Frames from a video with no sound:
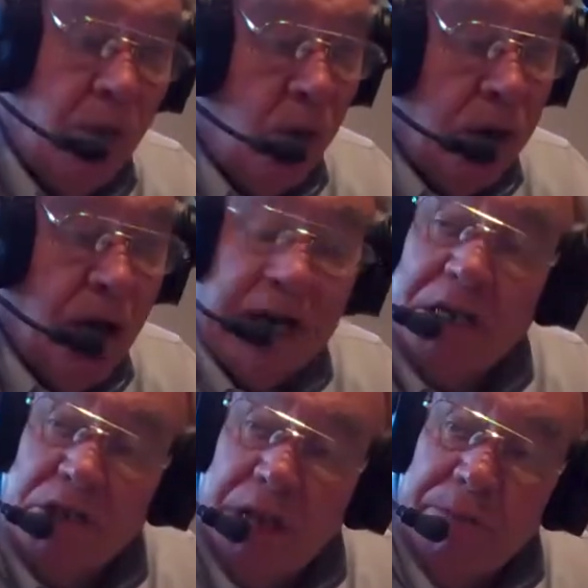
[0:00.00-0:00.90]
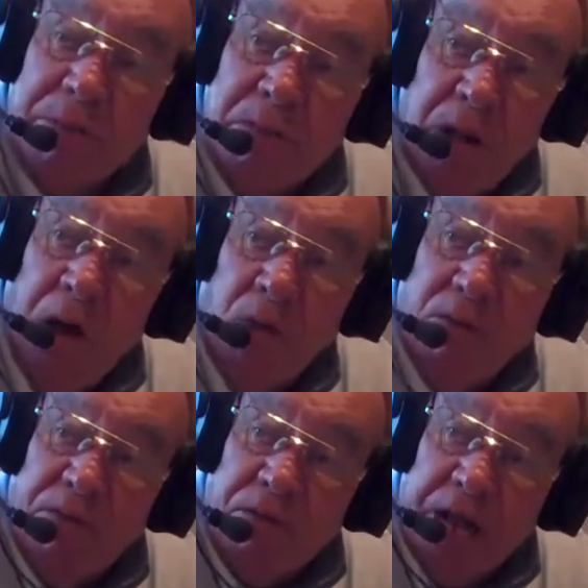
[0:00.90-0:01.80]
but, and would not accept no
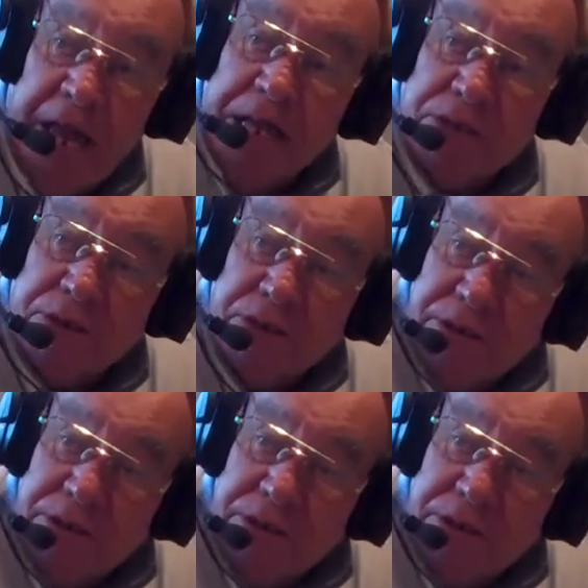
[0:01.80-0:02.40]
for an answer.